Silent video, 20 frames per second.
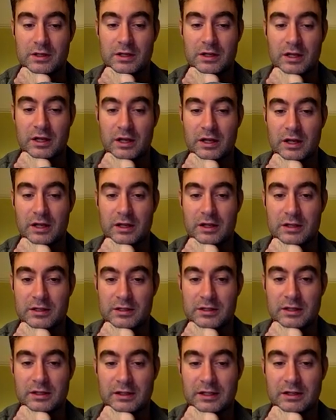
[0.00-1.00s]

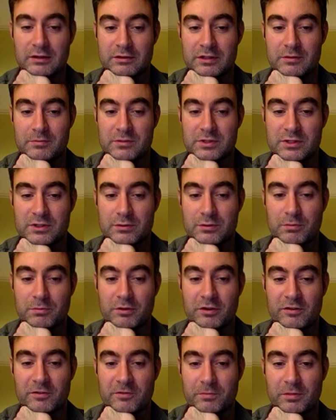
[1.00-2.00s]
him to swap
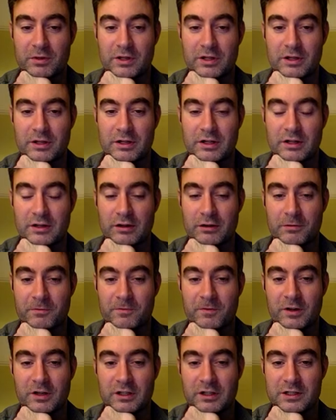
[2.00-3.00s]
off. But I
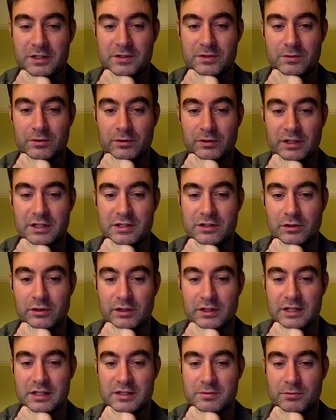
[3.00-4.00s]
finally saw that he's
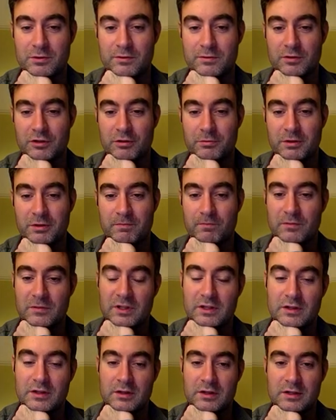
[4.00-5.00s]
got this move coming,
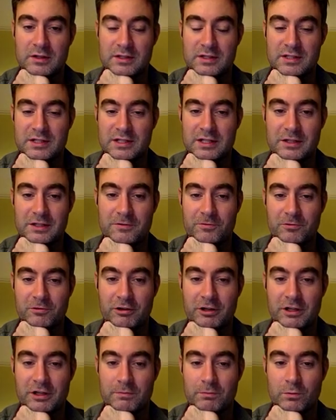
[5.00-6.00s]

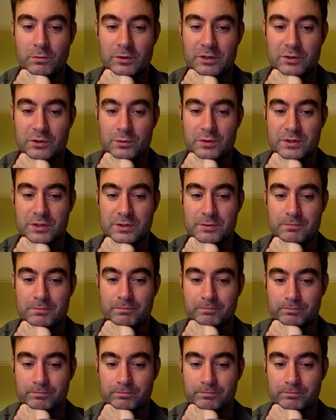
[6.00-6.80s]
c3, which was